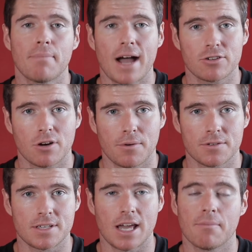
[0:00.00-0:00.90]
a backdrop
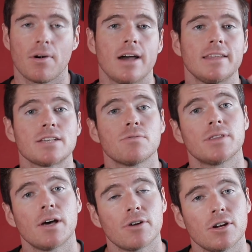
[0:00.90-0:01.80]
on standby and that's
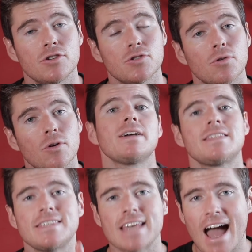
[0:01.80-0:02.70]
what they were going to do. But
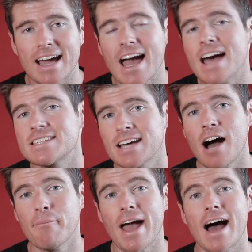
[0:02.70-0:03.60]
Zack has
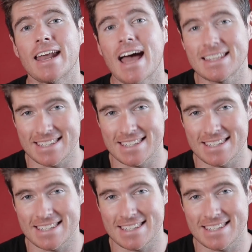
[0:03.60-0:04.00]
come out and